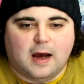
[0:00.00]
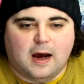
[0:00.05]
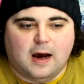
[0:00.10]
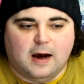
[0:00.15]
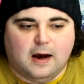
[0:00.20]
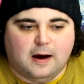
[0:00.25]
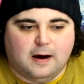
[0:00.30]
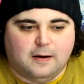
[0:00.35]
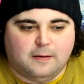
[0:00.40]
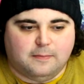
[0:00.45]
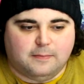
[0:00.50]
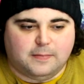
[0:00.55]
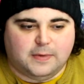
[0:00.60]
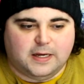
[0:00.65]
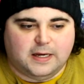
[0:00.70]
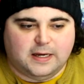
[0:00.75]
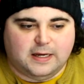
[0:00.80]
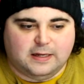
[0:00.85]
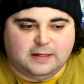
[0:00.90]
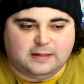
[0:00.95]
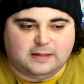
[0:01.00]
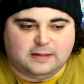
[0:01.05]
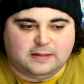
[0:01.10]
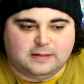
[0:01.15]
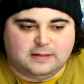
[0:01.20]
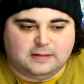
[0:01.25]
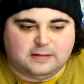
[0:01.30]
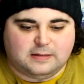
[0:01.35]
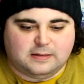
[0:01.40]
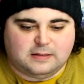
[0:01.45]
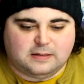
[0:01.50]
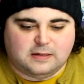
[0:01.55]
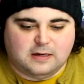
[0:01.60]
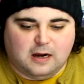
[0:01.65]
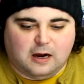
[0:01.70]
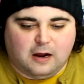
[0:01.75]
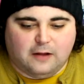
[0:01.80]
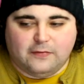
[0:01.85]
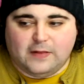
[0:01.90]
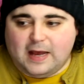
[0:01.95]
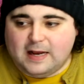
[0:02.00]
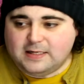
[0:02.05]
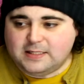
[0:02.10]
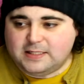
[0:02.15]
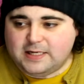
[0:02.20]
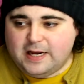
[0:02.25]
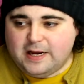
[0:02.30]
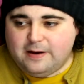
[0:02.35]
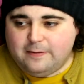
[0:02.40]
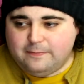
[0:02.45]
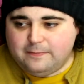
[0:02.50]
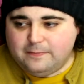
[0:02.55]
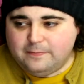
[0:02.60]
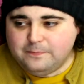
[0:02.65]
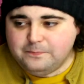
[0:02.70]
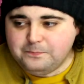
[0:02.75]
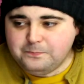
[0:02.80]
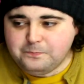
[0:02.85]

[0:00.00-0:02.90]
On that same,